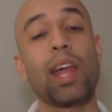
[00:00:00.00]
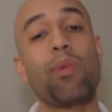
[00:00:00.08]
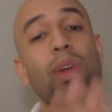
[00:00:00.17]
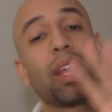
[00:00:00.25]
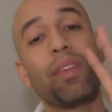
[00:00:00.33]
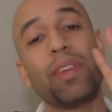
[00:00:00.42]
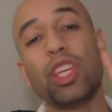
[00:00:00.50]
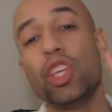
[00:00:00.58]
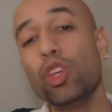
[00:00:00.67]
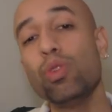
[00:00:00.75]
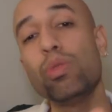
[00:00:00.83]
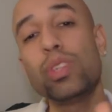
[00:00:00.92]
and I want to give a
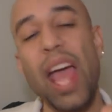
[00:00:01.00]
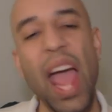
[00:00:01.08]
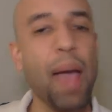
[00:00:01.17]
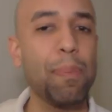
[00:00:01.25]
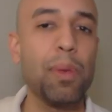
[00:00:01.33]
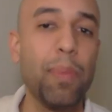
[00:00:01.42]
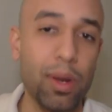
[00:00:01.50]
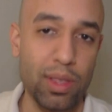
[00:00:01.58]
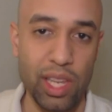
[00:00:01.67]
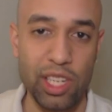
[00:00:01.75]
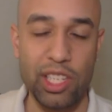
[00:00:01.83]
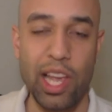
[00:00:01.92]
huge happy
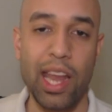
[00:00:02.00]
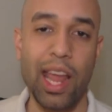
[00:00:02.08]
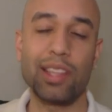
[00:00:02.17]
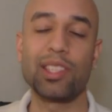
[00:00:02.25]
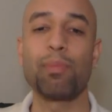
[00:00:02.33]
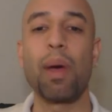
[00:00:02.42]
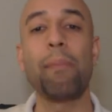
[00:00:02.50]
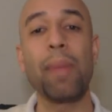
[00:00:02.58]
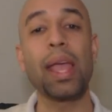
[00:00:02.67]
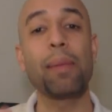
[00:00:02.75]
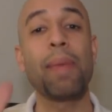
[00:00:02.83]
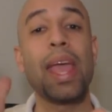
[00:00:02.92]
birthday shout out to my
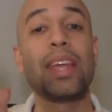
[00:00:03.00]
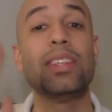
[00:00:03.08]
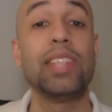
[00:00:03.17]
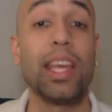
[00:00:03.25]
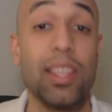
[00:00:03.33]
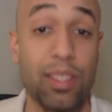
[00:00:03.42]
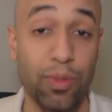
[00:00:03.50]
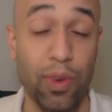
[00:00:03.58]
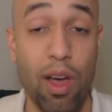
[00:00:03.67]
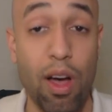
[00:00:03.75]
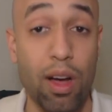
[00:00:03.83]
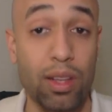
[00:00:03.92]
main man, Dennis
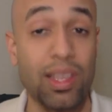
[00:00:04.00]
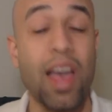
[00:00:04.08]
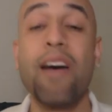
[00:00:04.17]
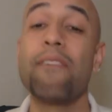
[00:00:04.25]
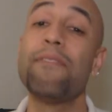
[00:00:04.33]
Vlogs.